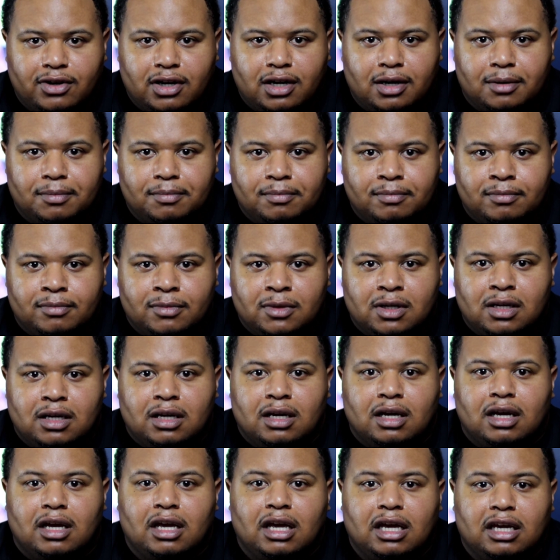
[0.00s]
up
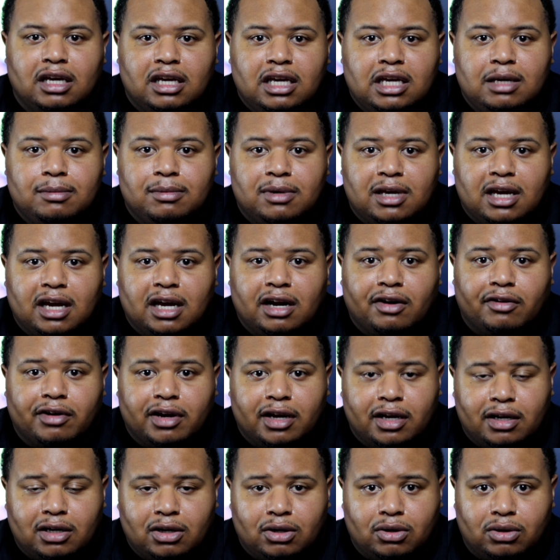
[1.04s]
and keep
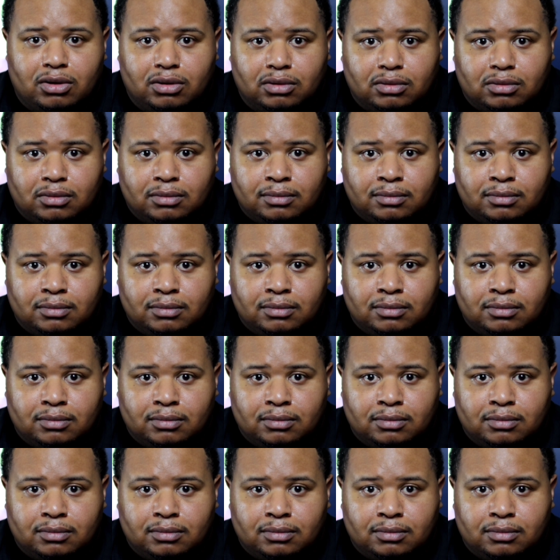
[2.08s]
carrying on.